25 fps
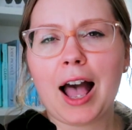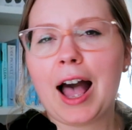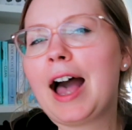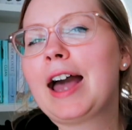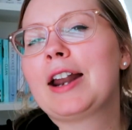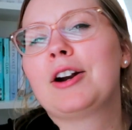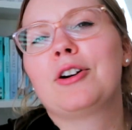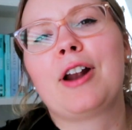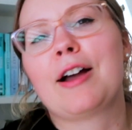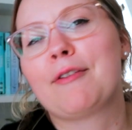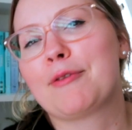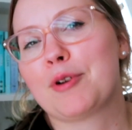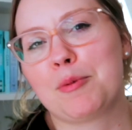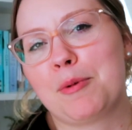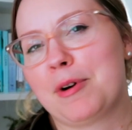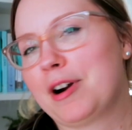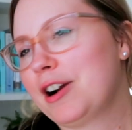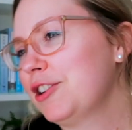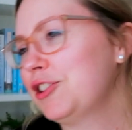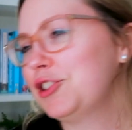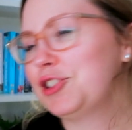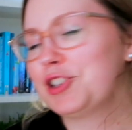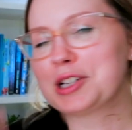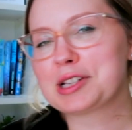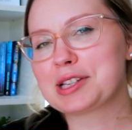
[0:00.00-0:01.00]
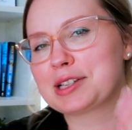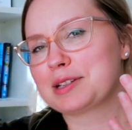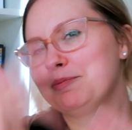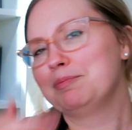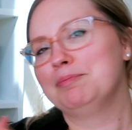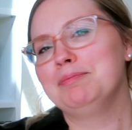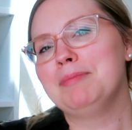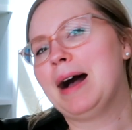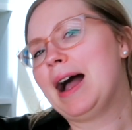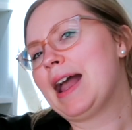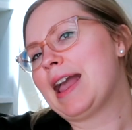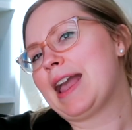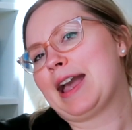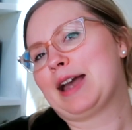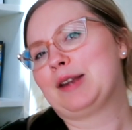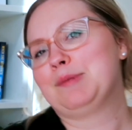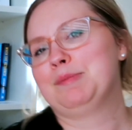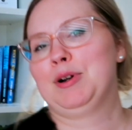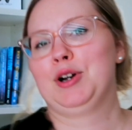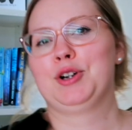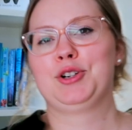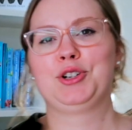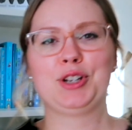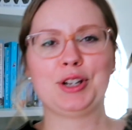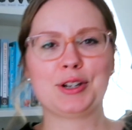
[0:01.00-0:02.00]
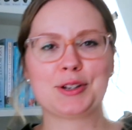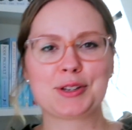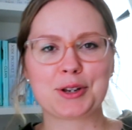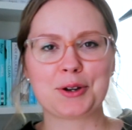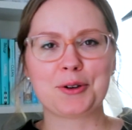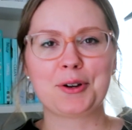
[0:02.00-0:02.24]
I don't have a word, just my hand motions,